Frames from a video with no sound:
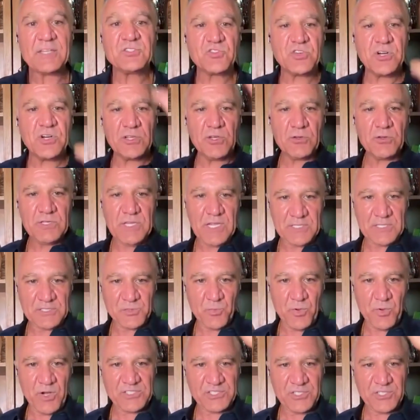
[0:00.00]
trigger the
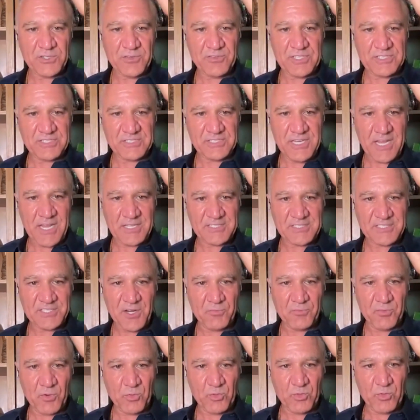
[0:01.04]
expression of the
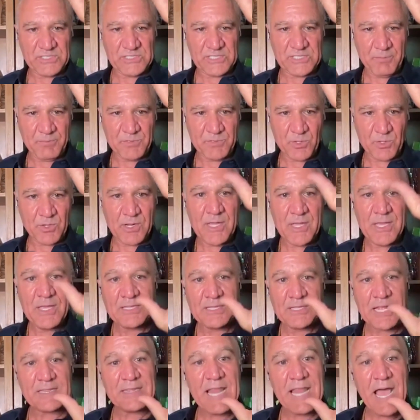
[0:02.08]
CXCR4 receptor
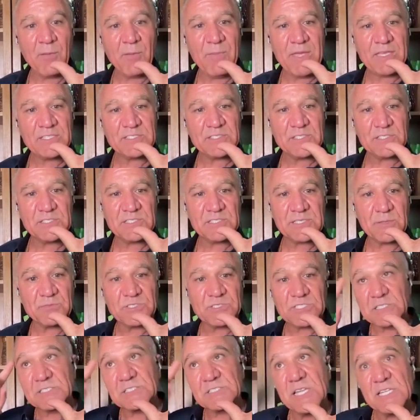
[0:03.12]
that now makes the stem
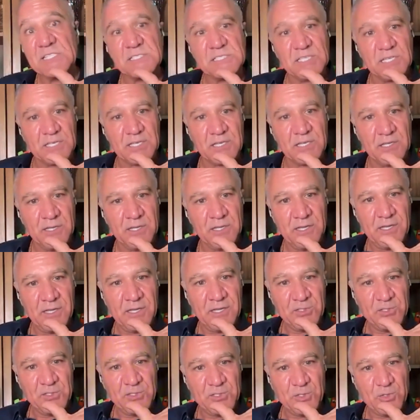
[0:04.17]
cells listen
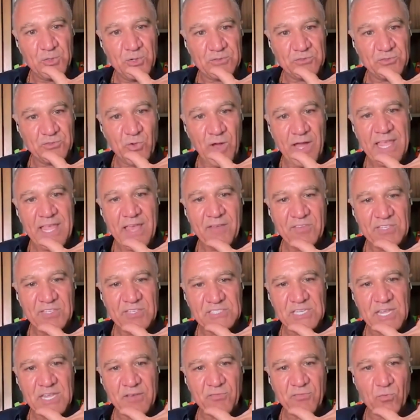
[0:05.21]
to, do I have
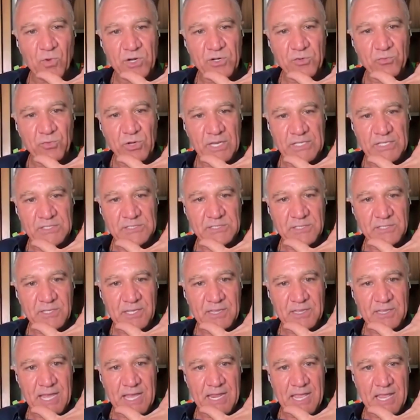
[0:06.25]
SDF1 released in
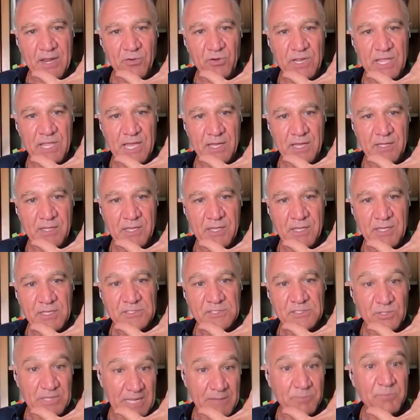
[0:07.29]
that area?
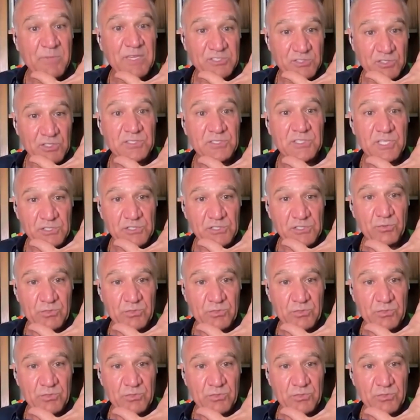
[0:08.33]
So that means the tissue